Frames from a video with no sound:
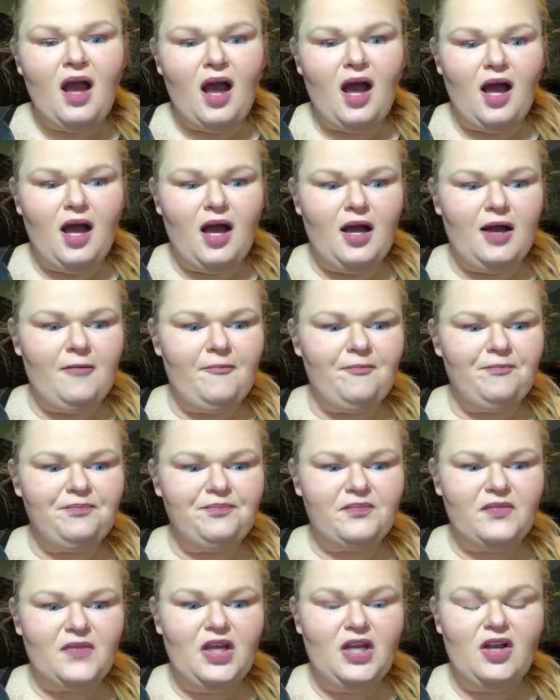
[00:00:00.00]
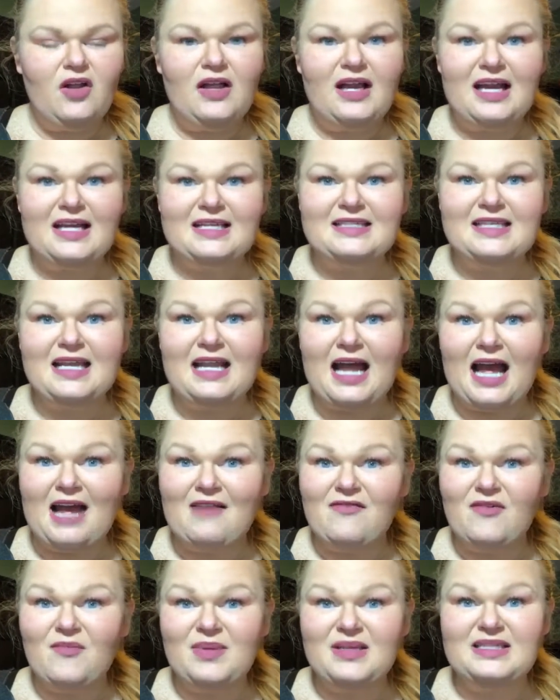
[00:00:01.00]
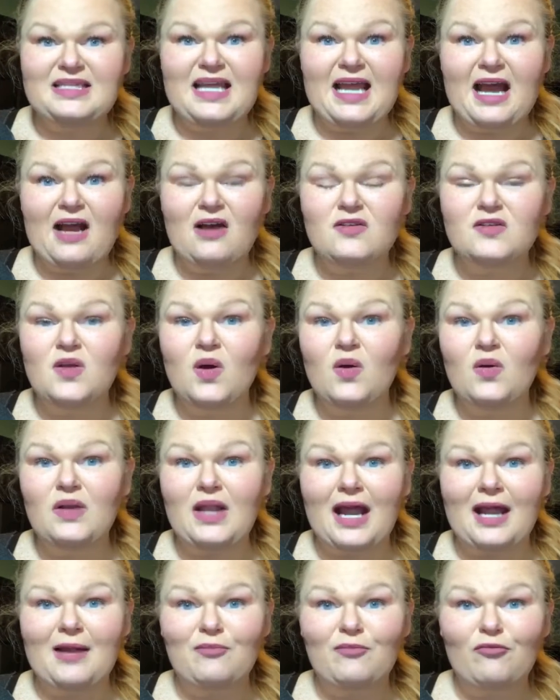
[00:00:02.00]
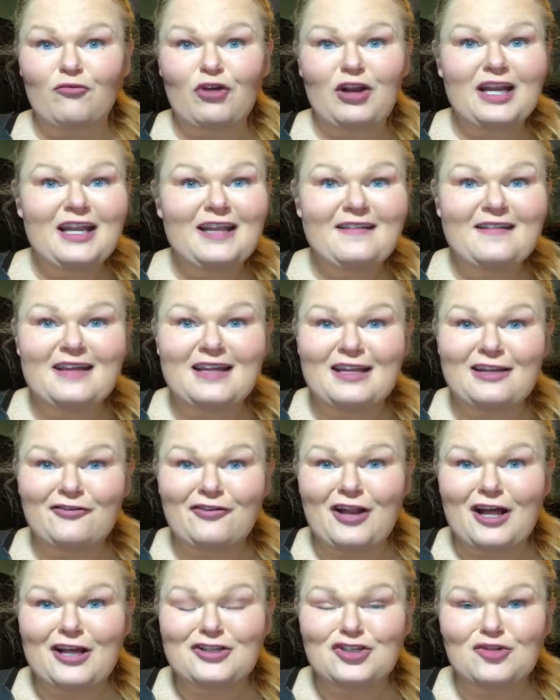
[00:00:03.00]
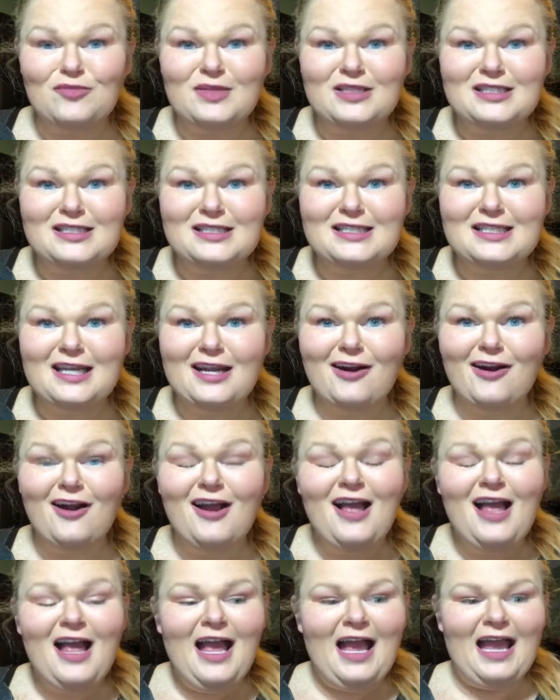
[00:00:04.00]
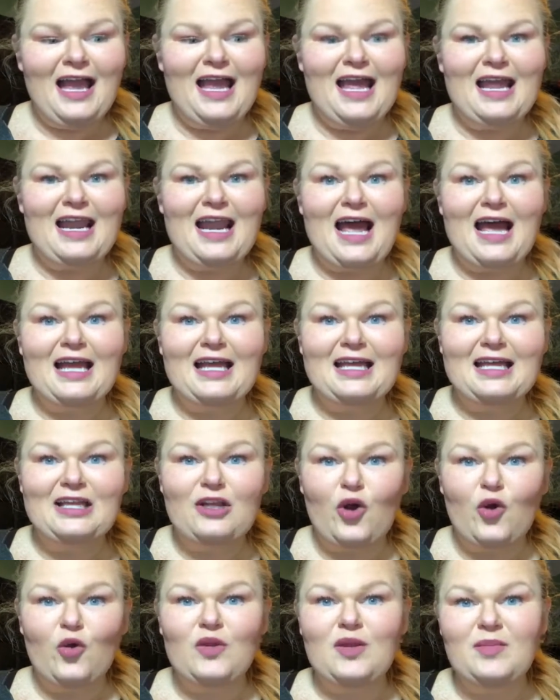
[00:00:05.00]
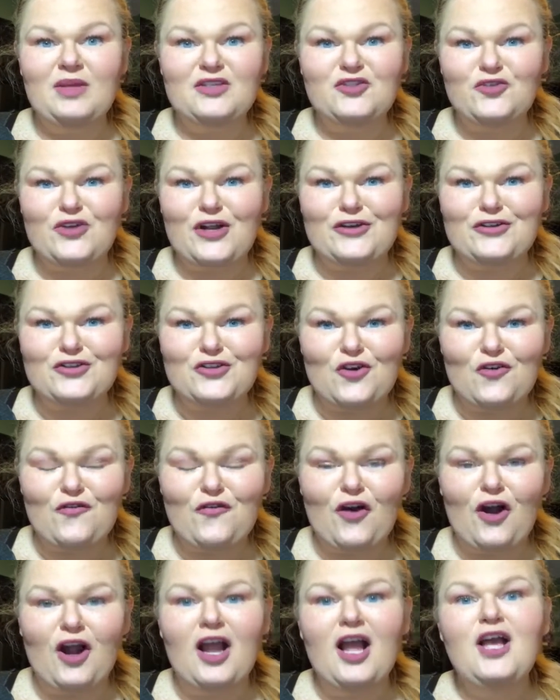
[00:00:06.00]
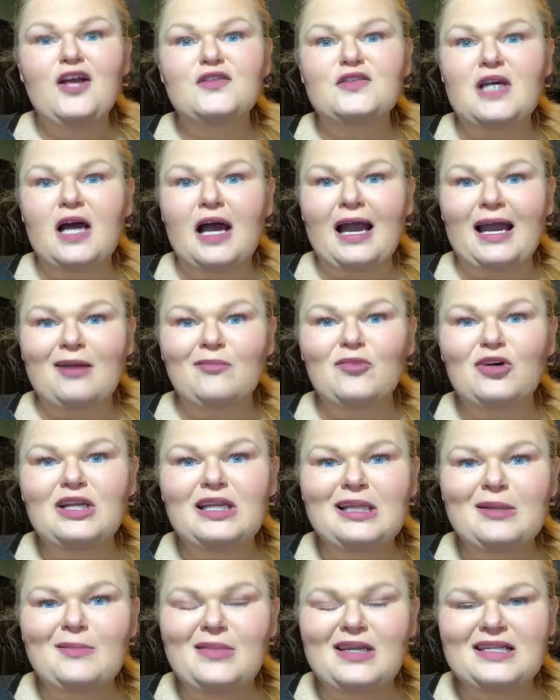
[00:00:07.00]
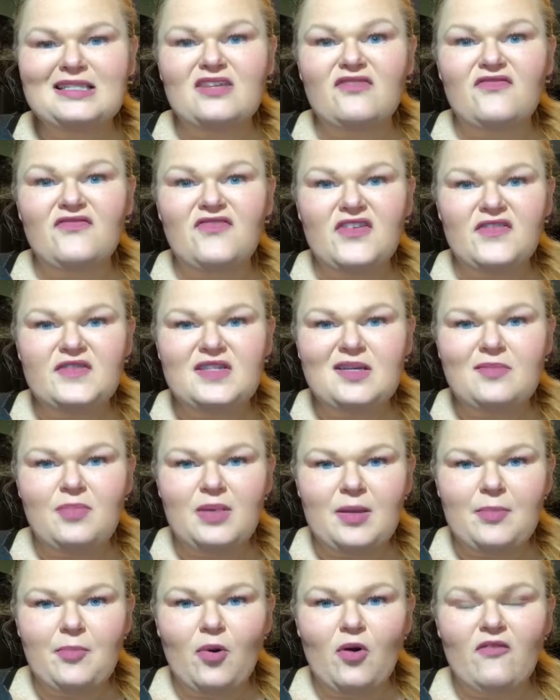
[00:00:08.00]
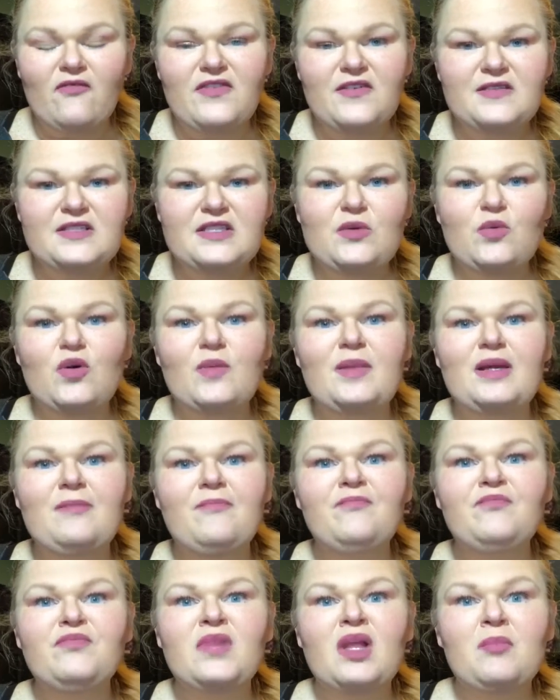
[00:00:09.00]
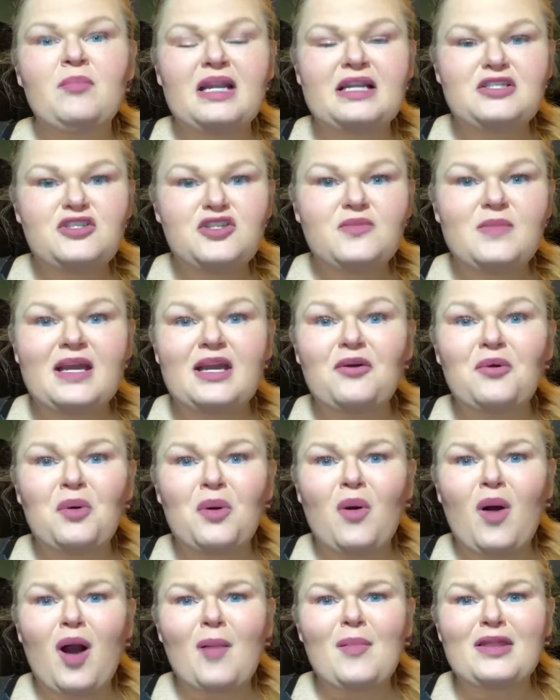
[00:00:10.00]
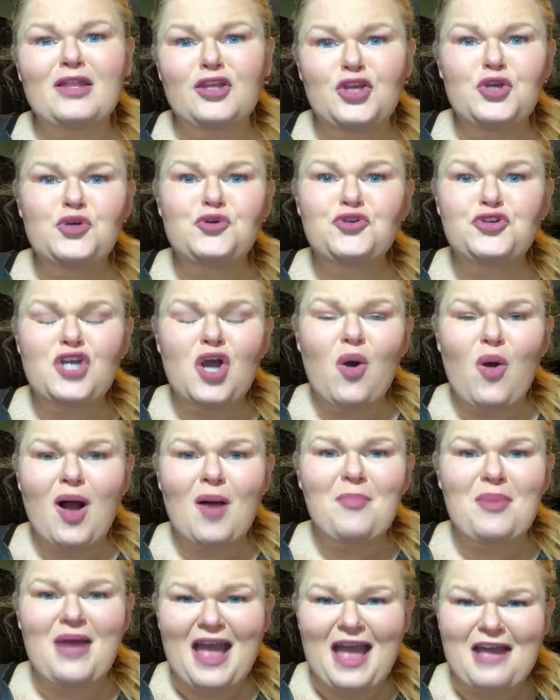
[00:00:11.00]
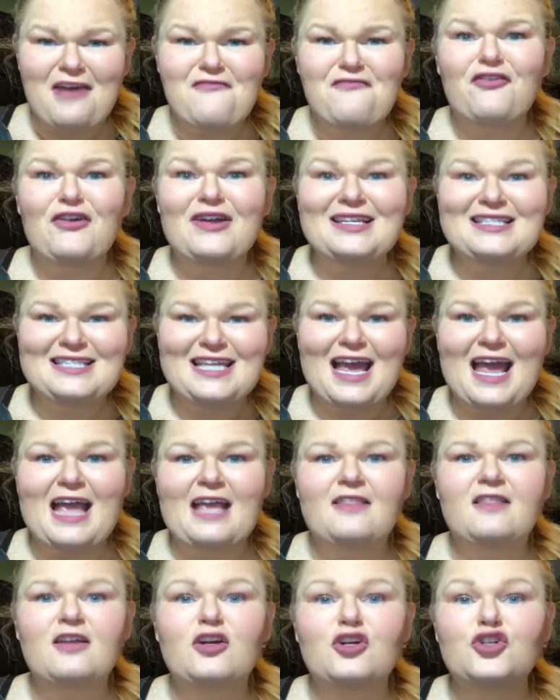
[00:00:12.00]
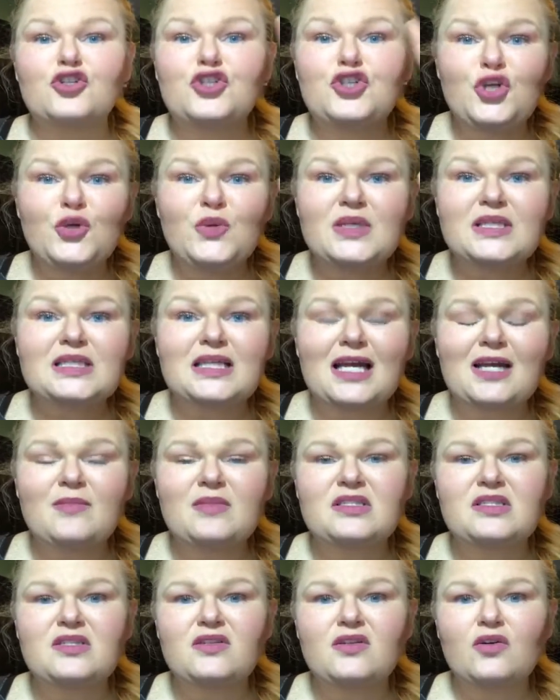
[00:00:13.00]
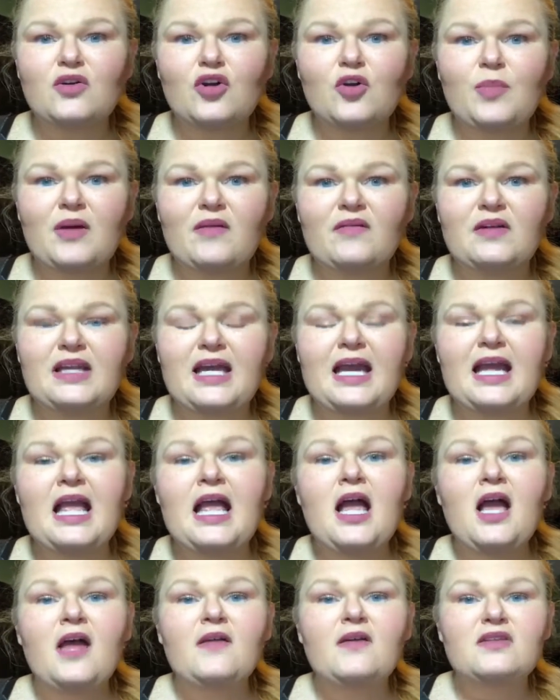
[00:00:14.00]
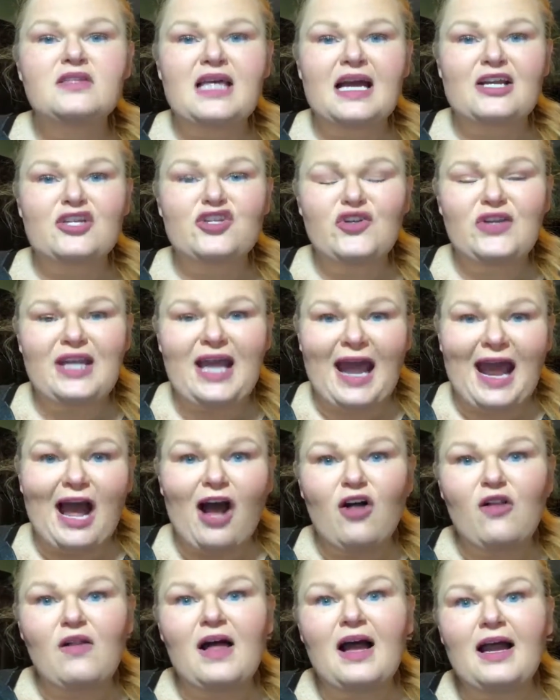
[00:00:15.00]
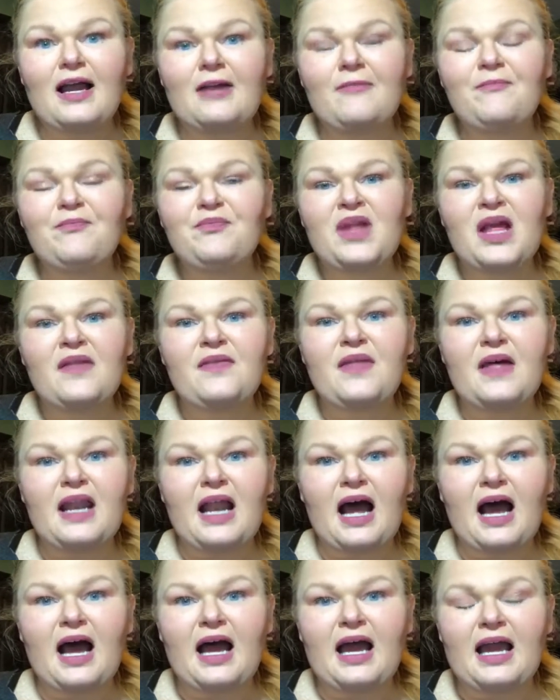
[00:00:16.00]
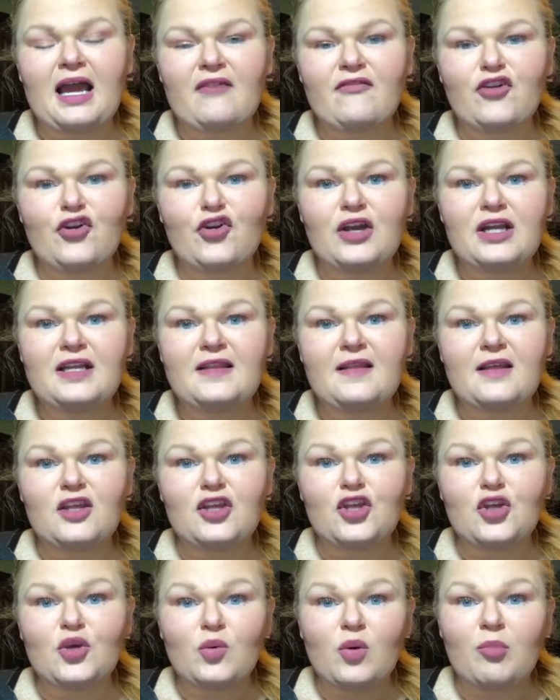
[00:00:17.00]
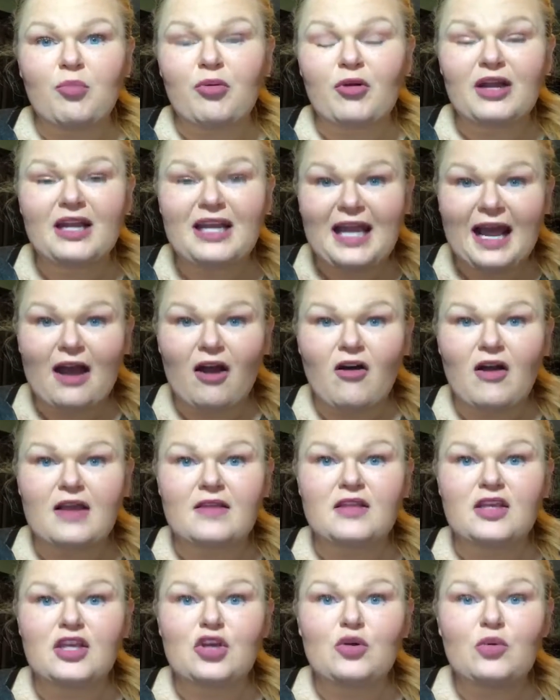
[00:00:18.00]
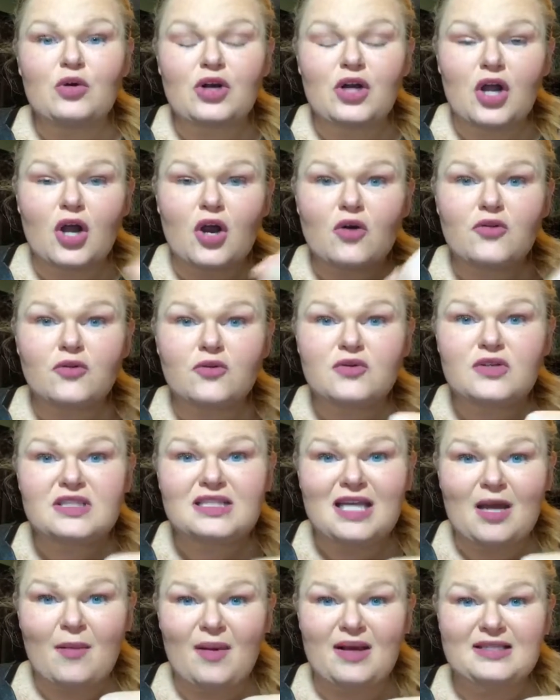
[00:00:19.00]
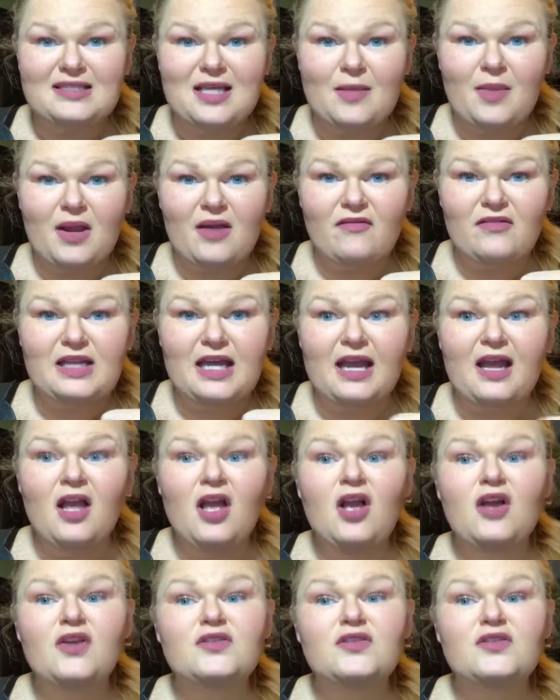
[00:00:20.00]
Like I said, I have a busy household. I'm running the international business here, and I can only be stretched so far. So I am going to limit it to 50 people, 50 women. but I do make a requirement that you show up every day. There are 2 assignments in the group every day. There's actually an outline that I have created that you will print out and that you will go through step by step every day.